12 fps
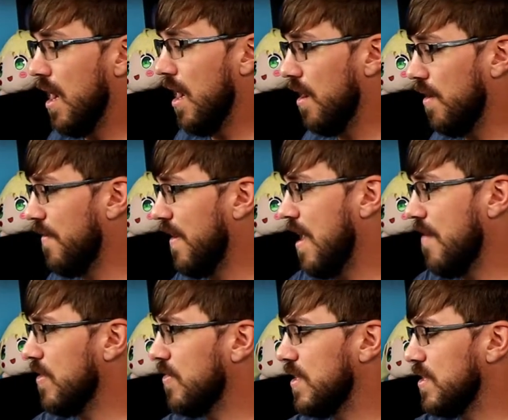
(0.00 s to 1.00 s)
of
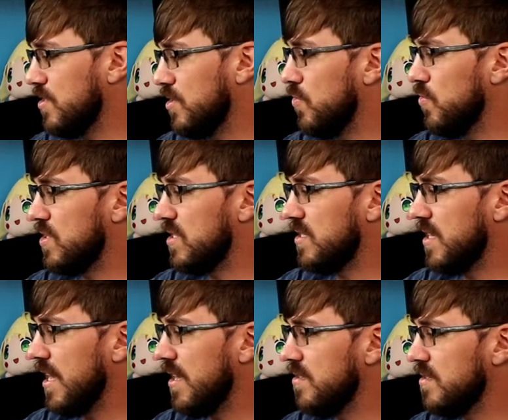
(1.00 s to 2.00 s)
having these two
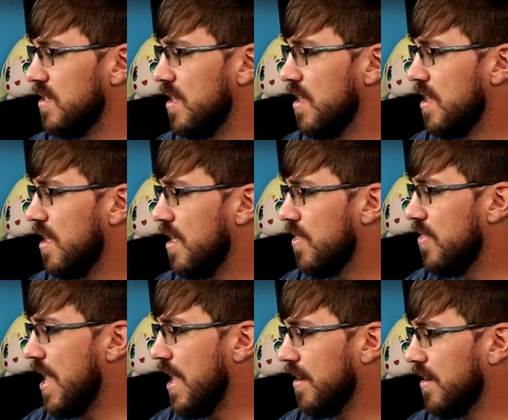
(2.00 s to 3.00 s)
stands
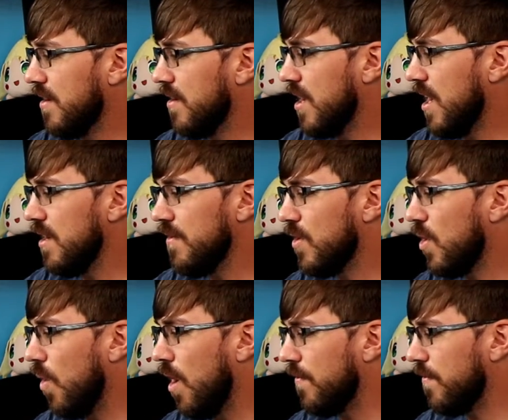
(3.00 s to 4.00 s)
that kind of
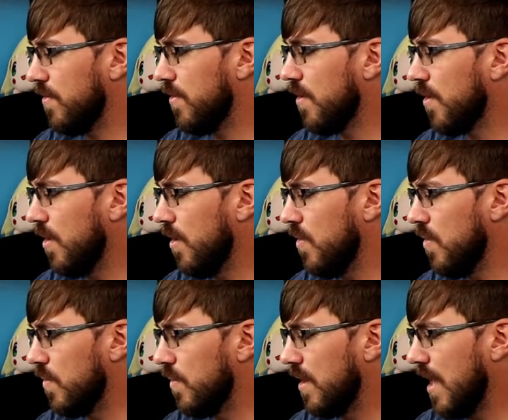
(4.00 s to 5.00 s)
go off on their
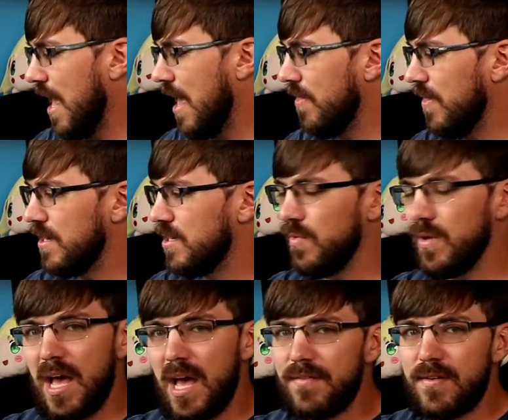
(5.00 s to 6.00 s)
own, and they don't
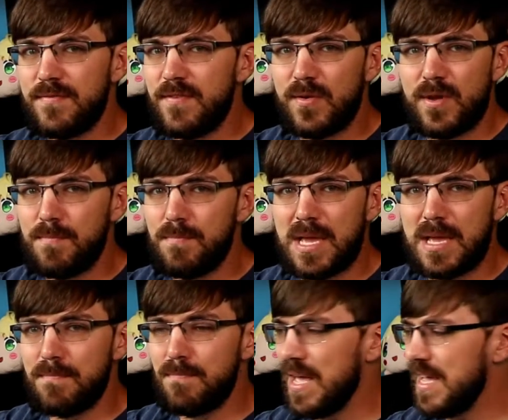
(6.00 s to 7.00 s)
have a very
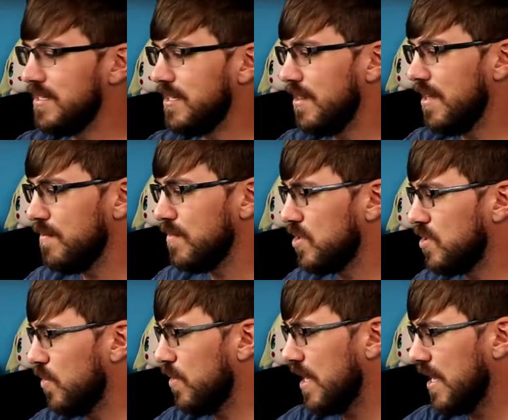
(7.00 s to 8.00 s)
big base to them,
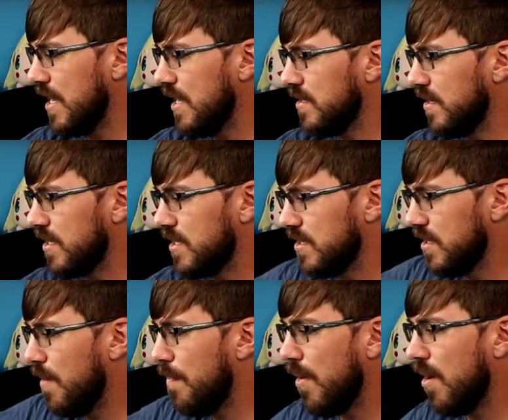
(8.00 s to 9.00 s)
so they easily
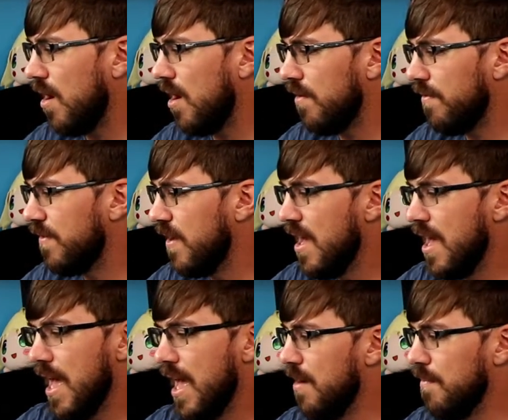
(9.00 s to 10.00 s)
slip off
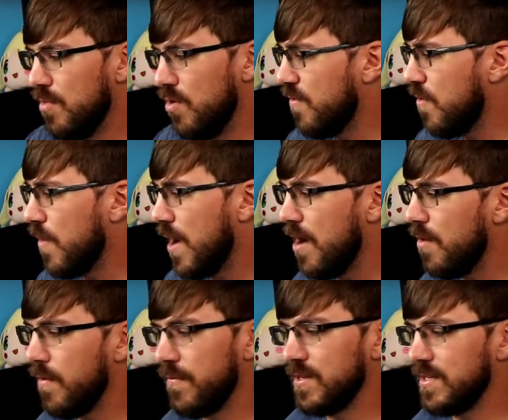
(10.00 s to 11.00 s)
and move around
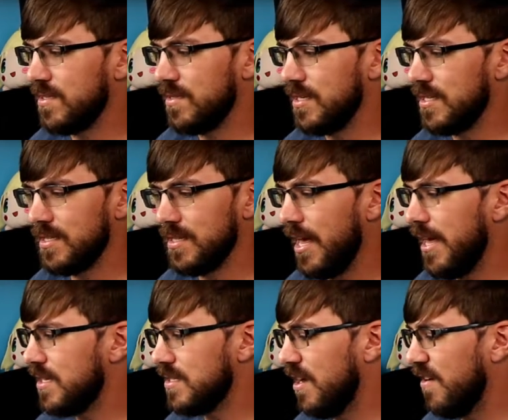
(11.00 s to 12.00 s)
with just the
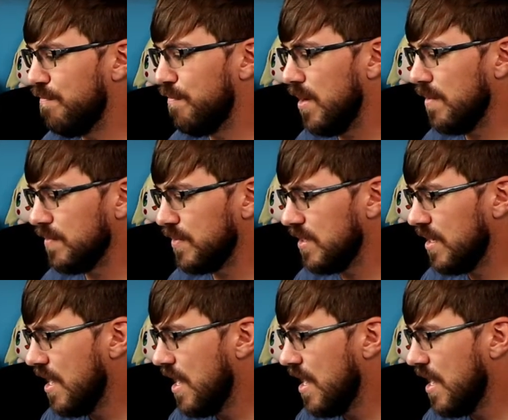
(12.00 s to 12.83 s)
slightest of bumps.